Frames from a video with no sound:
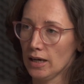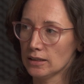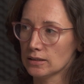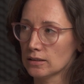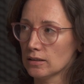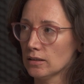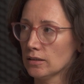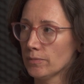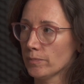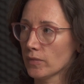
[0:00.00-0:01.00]
And
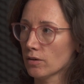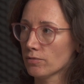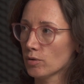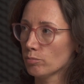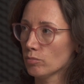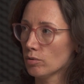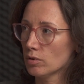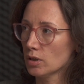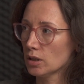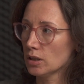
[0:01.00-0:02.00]
from
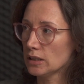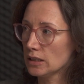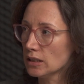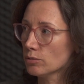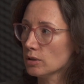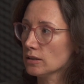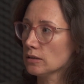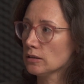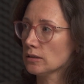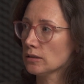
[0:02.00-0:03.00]
these
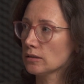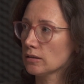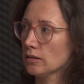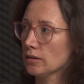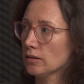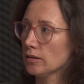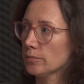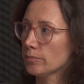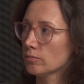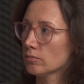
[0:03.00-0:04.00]
reasons,
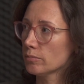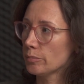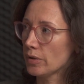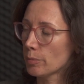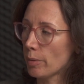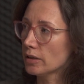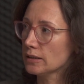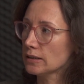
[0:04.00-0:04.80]
the Baltic